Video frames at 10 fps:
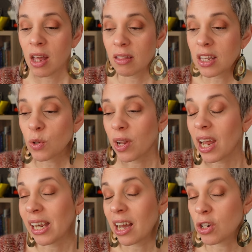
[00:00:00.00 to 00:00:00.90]
That's what
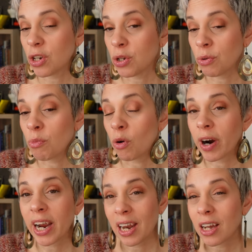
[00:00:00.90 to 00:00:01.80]
I'd like to do more.
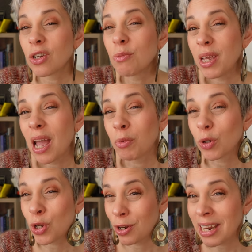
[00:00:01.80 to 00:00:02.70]
I'd like to be able
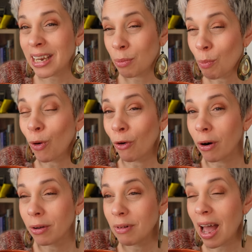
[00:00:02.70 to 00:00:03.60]
to knit
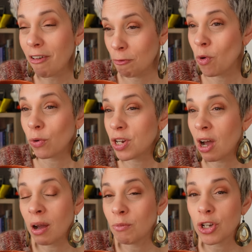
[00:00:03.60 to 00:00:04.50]
more, have more
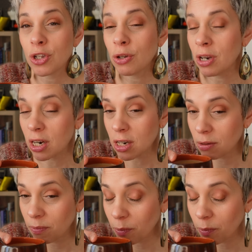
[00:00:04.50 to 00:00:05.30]
time just to knit.